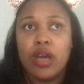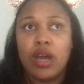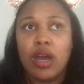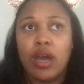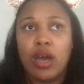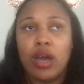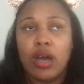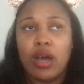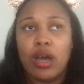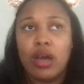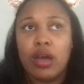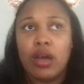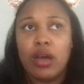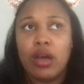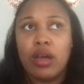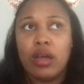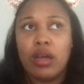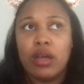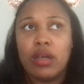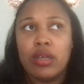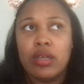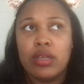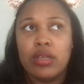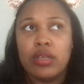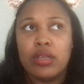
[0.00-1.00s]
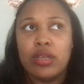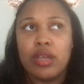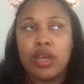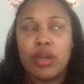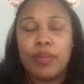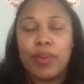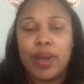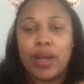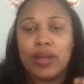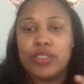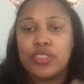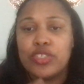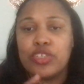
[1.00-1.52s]

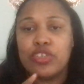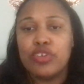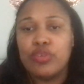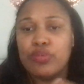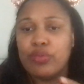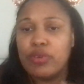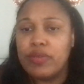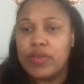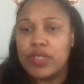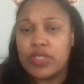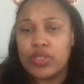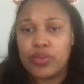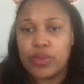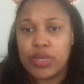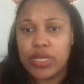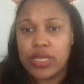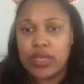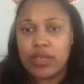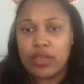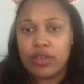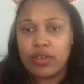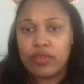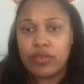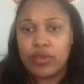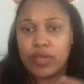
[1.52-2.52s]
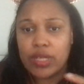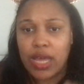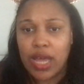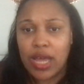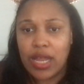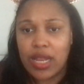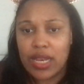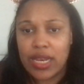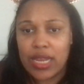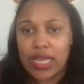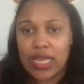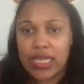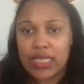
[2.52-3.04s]
2 movies a week for the
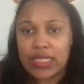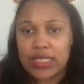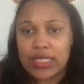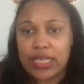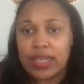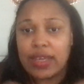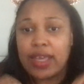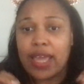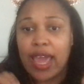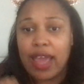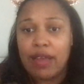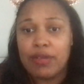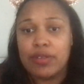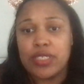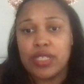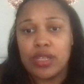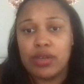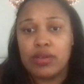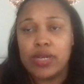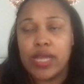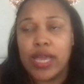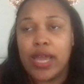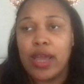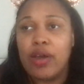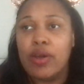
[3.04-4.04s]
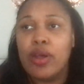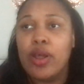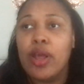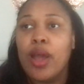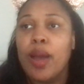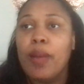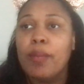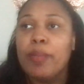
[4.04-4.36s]
holidays. They have slowed down.